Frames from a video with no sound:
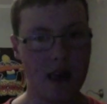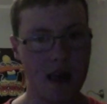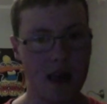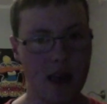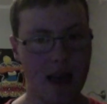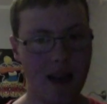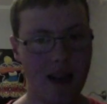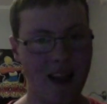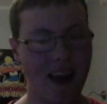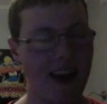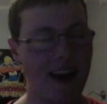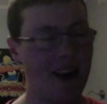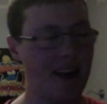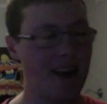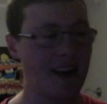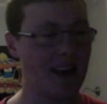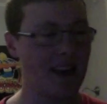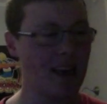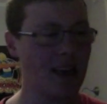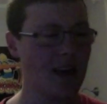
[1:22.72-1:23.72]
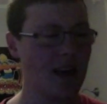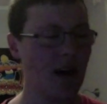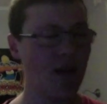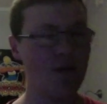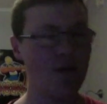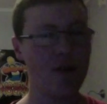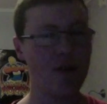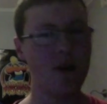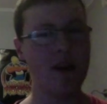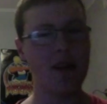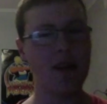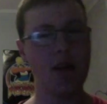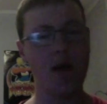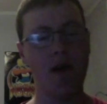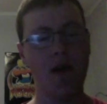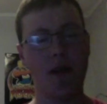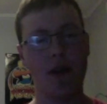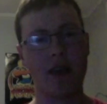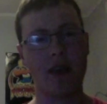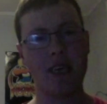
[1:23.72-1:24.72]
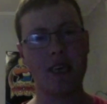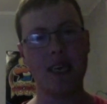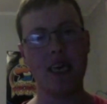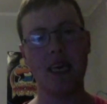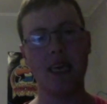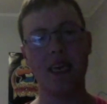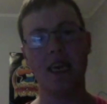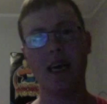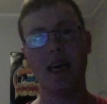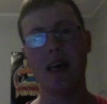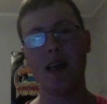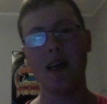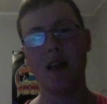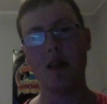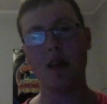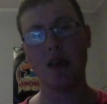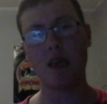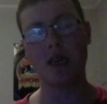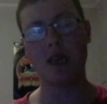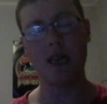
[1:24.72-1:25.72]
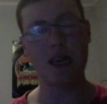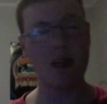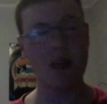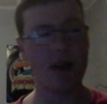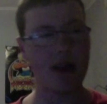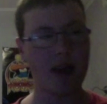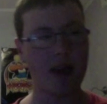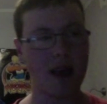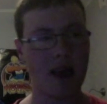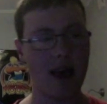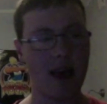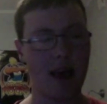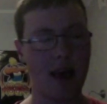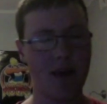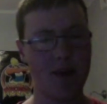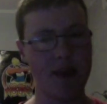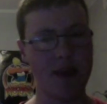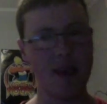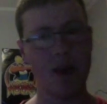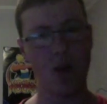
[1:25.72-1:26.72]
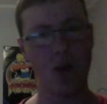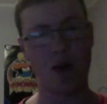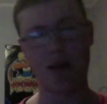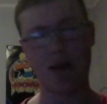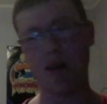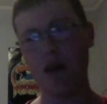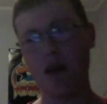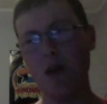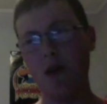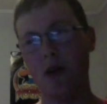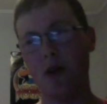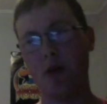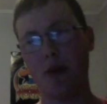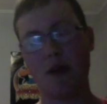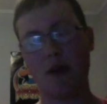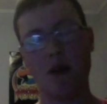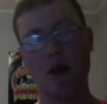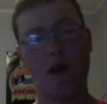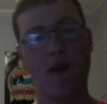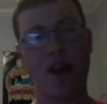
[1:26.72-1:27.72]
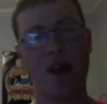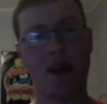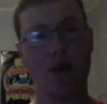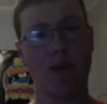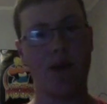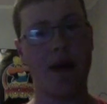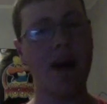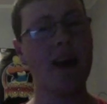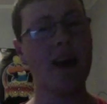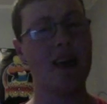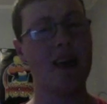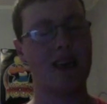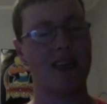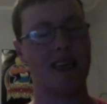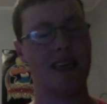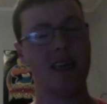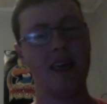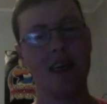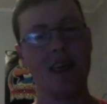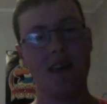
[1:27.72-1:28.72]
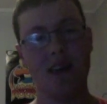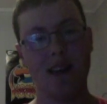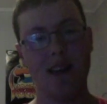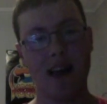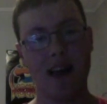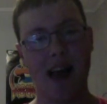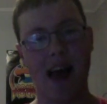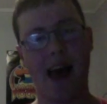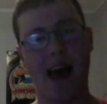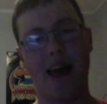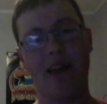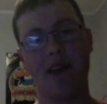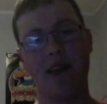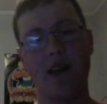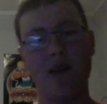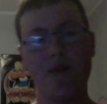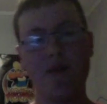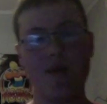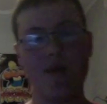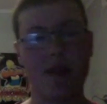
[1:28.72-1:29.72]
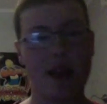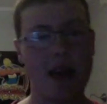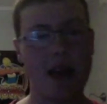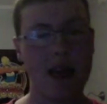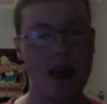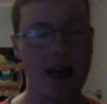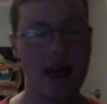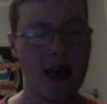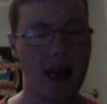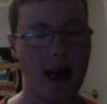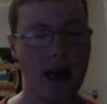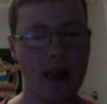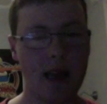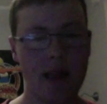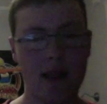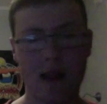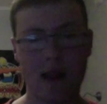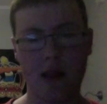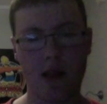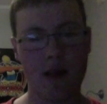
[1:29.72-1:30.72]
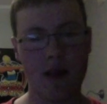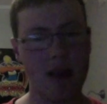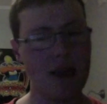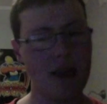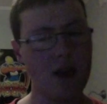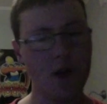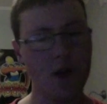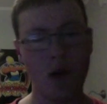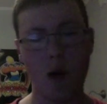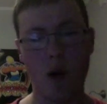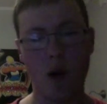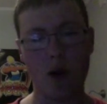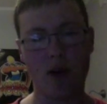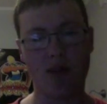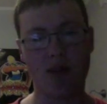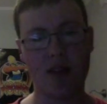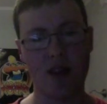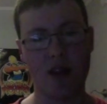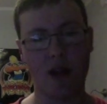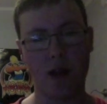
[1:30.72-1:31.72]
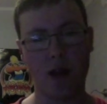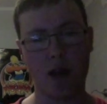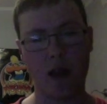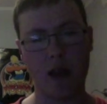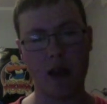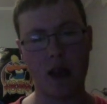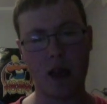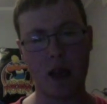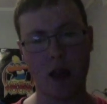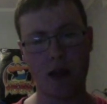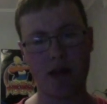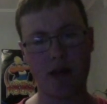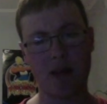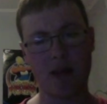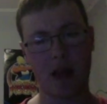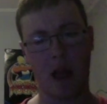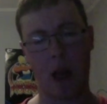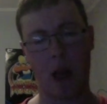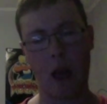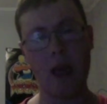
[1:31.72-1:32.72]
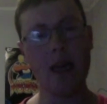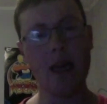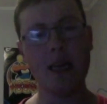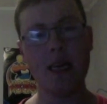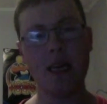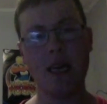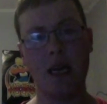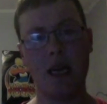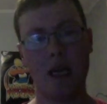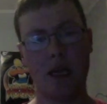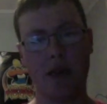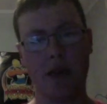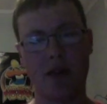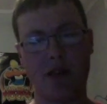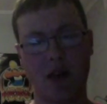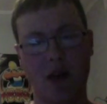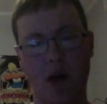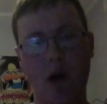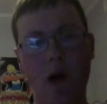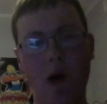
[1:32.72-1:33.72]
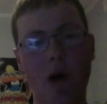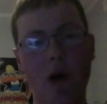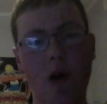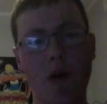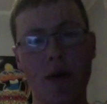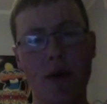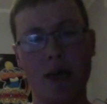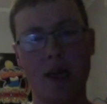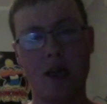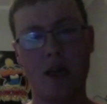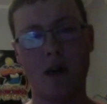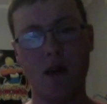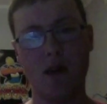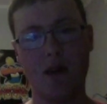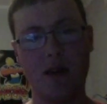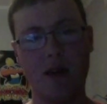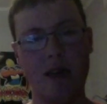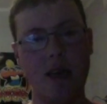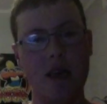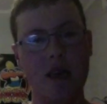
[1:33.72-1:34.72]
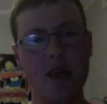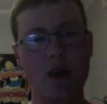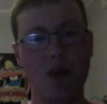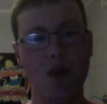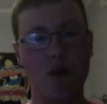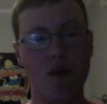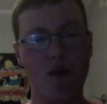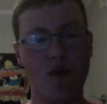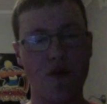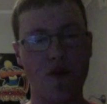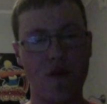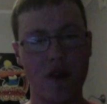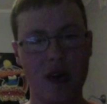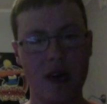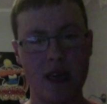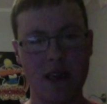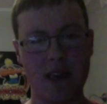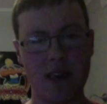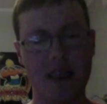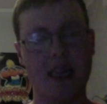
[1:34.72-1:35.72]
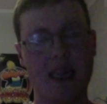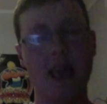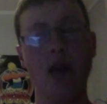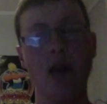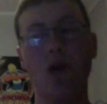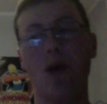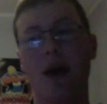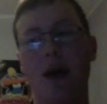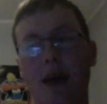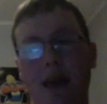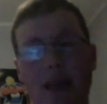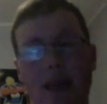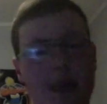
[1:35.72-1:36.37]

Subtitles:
landed hit after hit on the king, I mean, he was hurt, but not that badly. And Netero he lost a leg, he lost an arm, and he continued fighting anyway. And